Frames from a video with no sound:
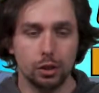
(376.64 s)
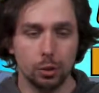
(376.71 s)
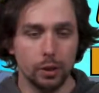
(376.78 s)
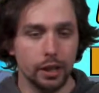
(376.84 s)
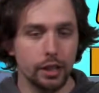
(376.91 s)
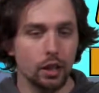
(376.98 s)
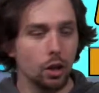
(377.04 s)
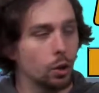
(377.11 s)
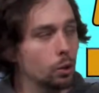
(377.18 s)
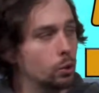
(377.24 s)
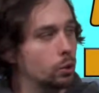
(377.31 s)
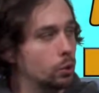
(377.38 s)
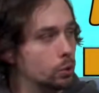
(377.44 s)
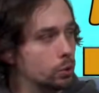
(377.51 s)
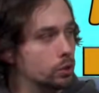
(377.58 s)
Do we
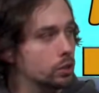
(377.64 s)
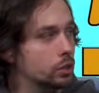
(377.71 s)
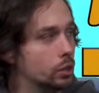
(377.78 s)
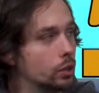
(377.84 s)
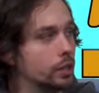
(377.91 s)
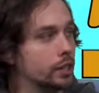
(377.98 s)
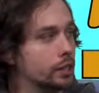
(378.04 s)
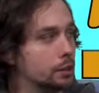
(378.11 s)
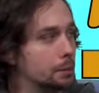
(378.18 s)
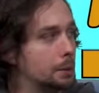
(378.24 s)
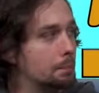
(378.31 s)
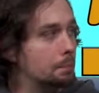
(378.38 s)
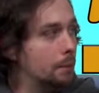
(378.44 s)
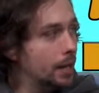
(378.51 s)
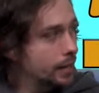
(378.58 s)
know who's going to
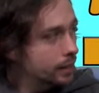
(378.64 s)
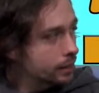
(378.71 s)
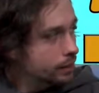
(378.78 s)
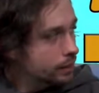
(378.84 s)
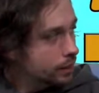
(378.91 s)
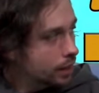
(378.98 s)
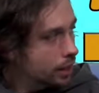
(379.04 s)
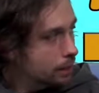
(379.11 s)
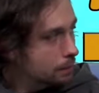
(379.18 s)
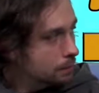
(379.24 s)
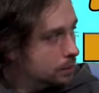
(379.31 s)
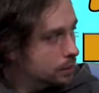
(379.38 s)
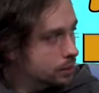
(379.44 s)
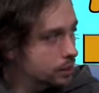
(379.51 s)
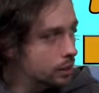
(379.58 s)
be making the game?
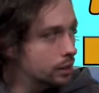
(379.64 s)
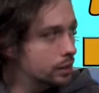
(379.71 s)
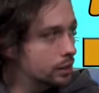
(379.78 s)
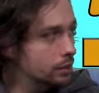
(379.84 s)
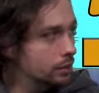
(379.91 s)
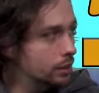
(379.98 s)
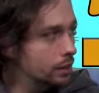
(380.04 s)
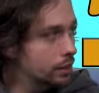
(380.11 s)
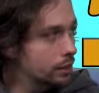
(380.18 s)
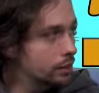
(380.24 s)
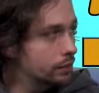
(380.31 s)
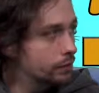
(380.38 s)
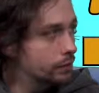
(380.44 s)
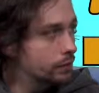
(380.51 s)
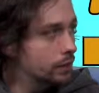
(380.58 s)
Because they're
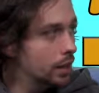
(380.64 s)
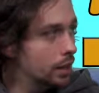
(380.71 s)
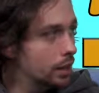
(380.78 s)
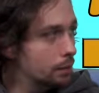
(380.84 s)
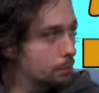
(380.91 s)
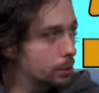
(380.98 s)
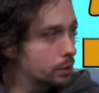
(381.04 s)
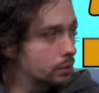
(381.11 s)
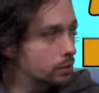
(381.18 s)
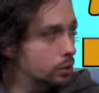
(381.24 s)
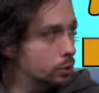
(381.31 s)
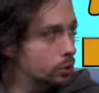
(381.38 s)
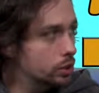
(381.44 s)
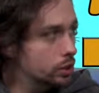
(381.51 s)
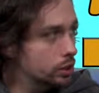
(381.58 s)

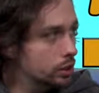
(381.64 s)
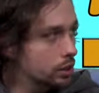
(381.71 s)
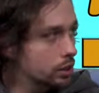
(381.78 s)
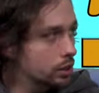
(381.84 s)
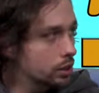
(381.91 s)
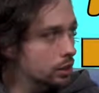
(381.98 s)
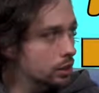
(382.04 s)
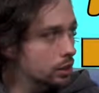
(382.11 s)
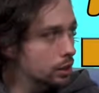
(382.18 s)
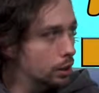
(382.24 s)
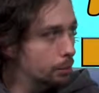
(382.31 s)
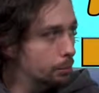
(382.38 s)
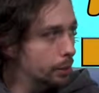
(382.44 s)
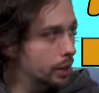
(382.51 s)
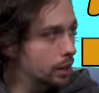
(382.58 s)
producing
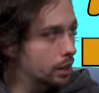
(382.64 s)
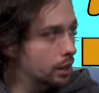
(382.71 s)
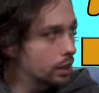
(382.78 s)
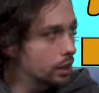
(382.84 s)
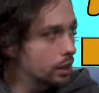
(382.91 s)
company,